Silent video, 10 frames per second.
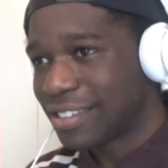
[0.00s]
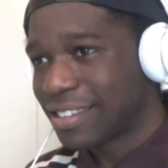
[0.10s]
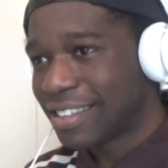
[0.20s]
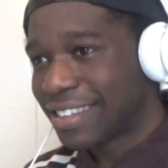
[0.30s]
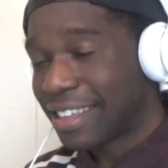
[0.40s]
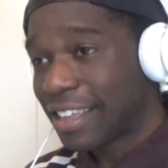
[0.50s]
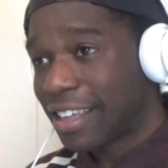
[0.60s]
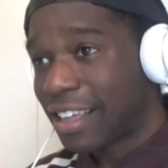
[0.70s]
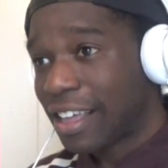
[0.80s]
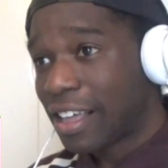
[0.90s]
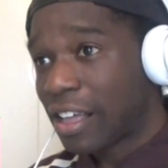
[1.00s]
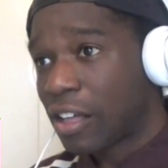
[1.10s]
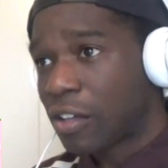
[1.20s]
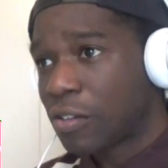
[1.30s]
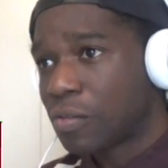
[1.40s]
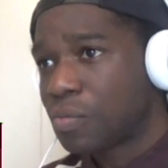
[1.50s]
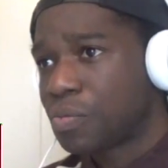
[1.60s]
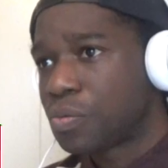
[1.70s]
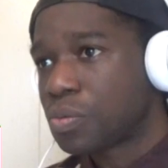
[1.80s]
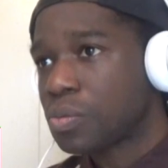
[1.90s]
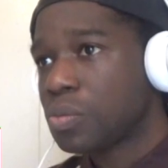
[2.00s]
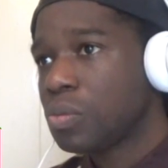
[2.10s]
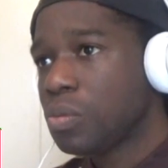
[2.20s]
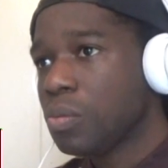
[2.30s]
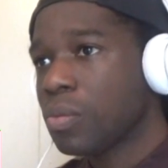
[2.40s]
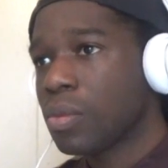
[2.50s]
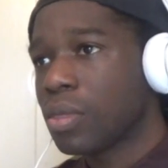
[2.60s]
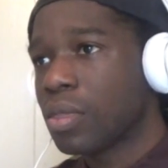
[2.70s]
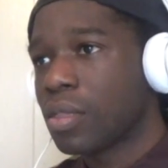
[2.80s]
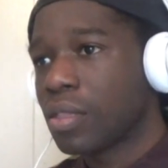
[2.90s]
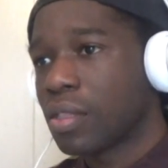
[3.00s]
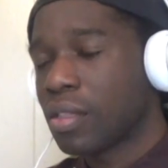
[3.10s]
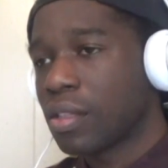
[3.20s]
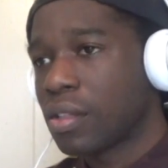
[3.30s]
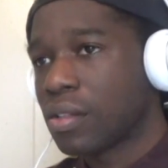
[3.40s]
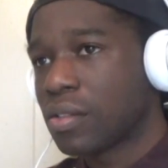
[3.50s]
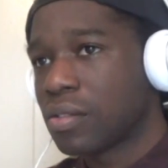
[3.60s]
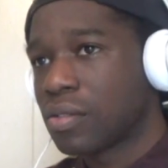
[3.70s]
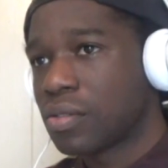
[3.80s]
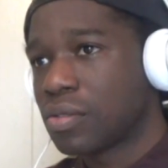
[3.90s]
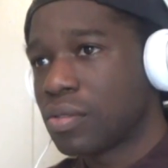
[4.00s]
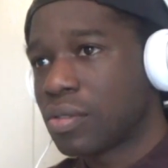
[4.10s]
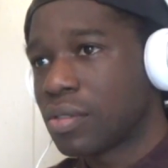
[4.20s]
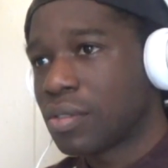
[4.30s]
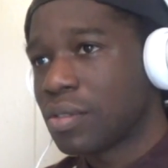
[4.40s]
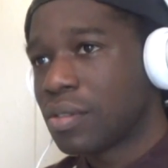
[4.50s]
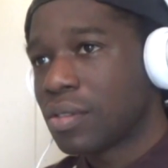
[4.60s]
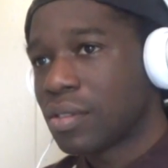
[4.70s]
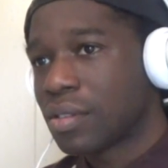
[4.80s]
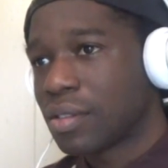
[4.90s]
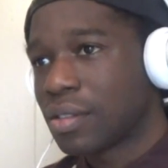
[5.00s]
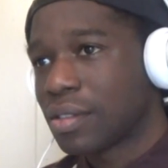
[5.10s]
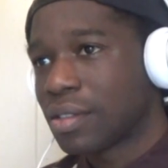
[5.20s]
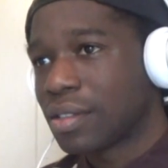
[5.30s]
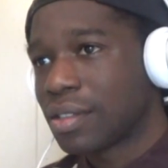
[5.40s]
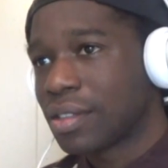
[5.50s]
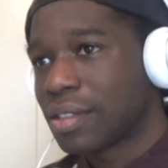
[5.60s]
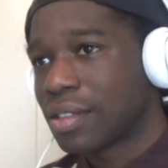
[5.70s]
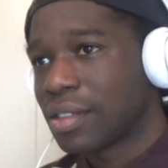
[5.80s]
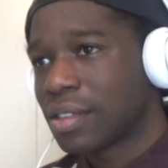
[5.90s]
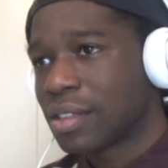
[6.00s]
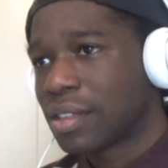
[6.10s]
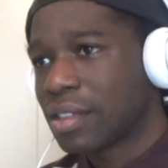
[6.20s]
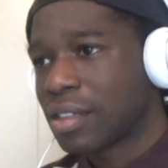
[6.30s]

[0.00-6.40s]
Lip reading: Nobody speaks.